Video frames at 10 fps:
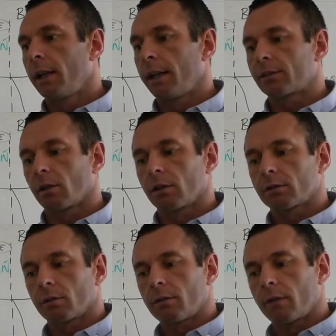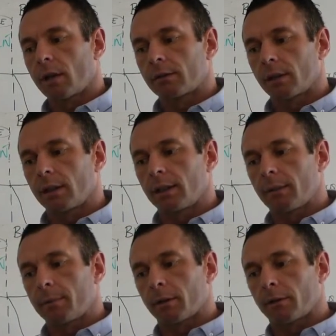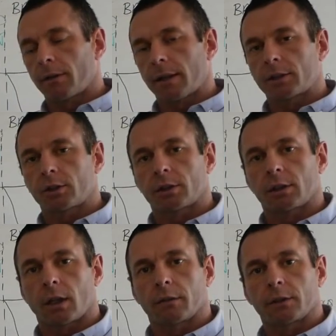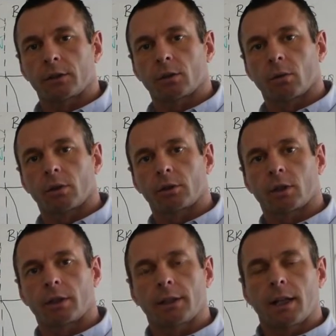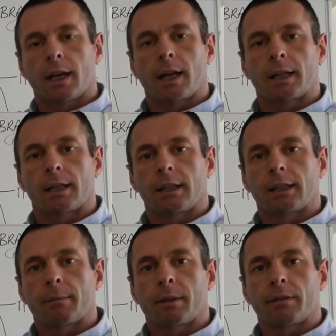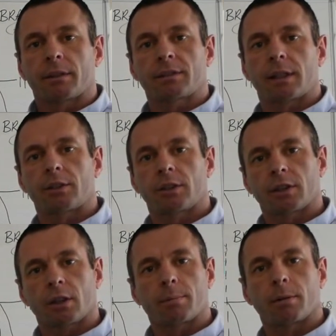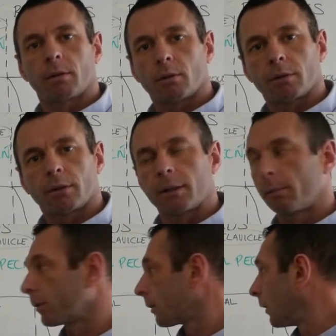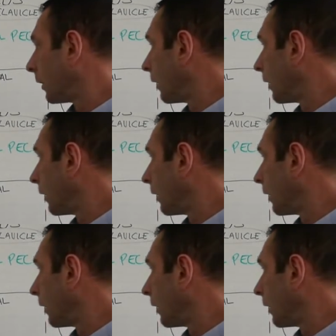It's also involved in a little bit of flexion of the shoulder joint and a little bit of extension, the upper and lower fibers.